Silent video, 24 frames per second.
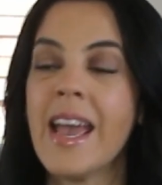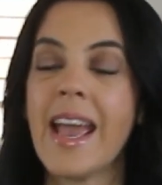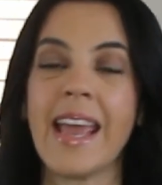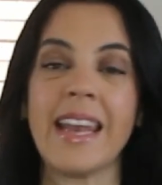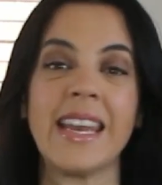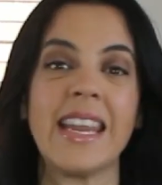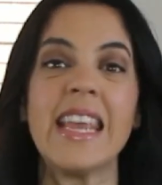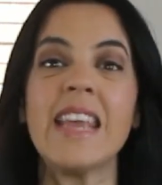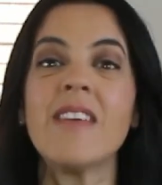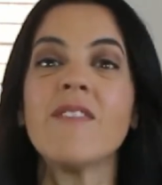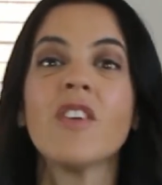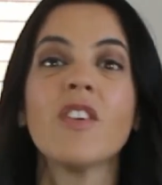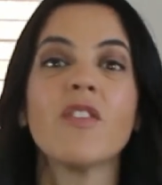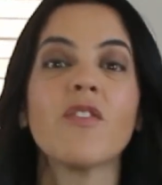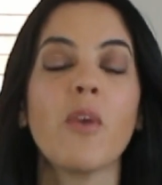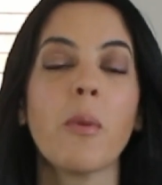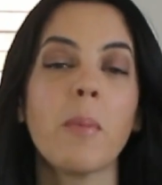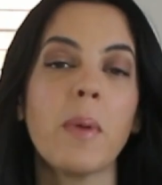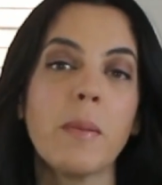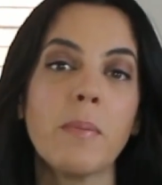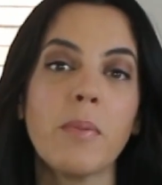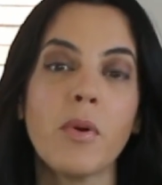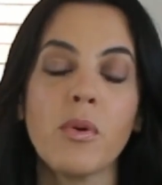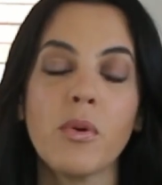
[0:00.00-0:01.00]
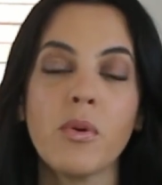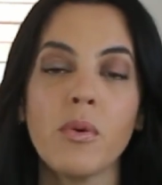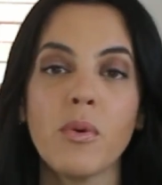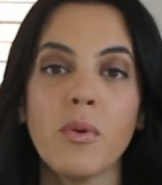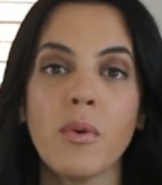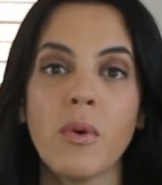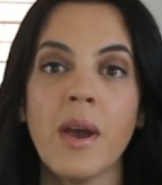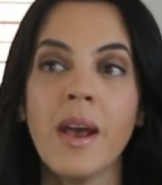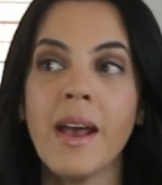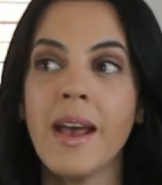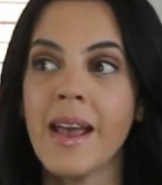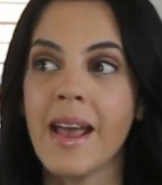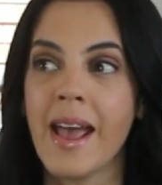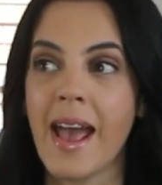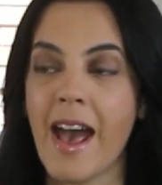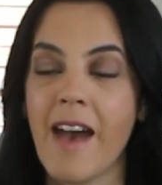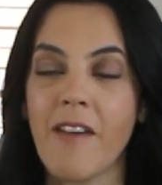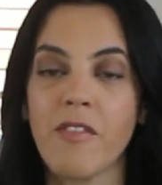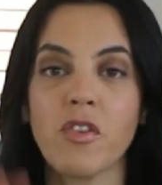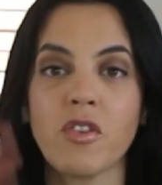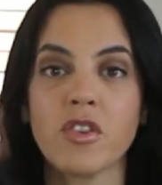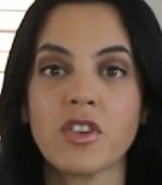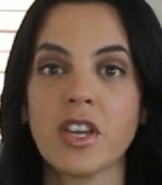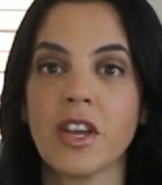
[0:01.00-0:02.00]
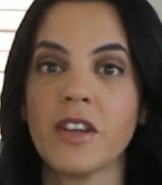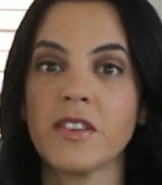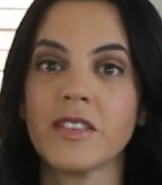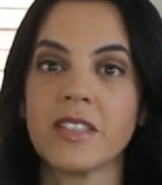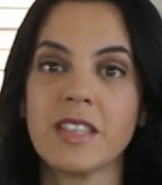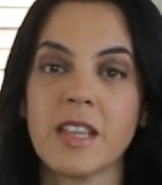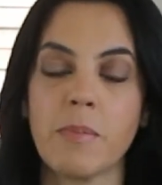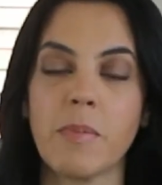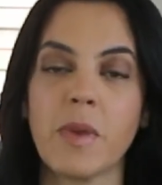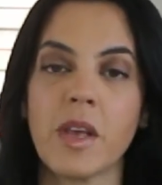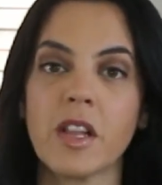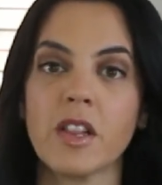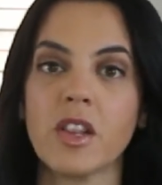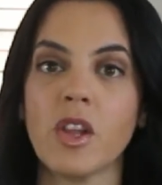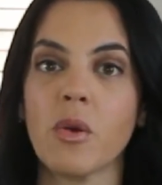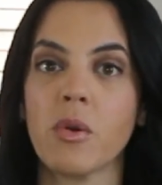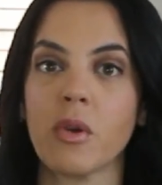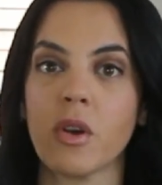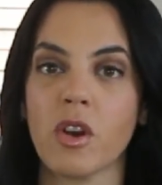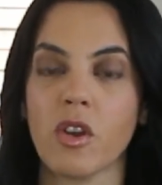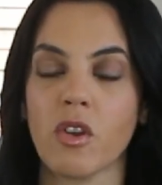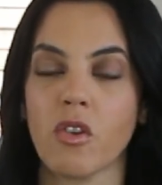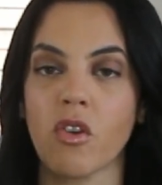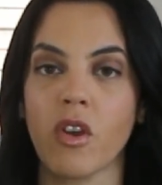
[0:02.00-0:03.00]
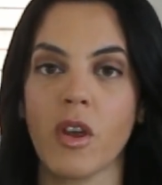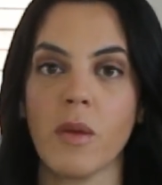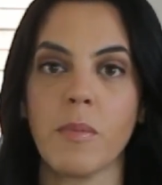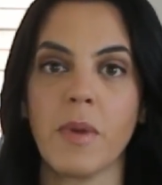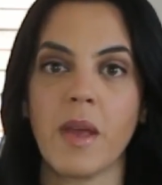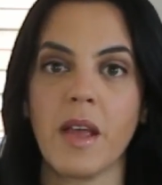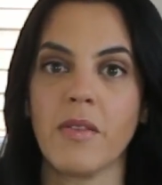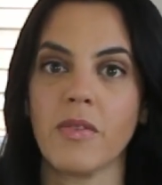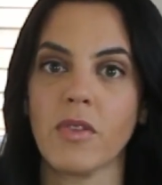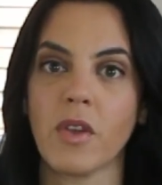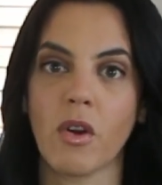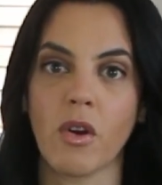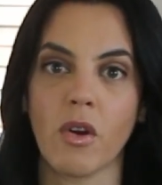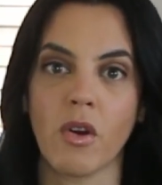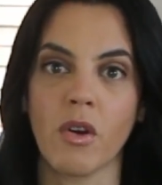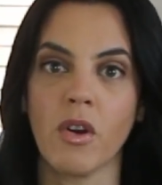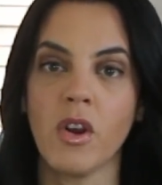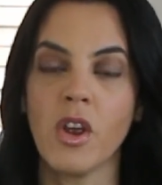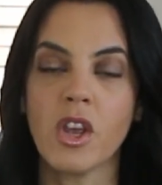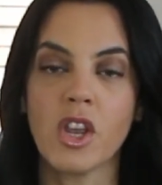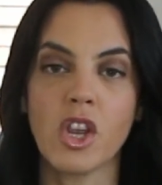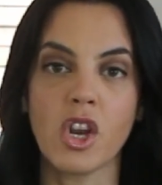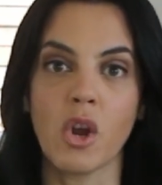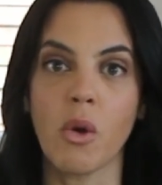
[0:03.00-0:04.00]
And even for people who have their child sleeping alone in a crib in their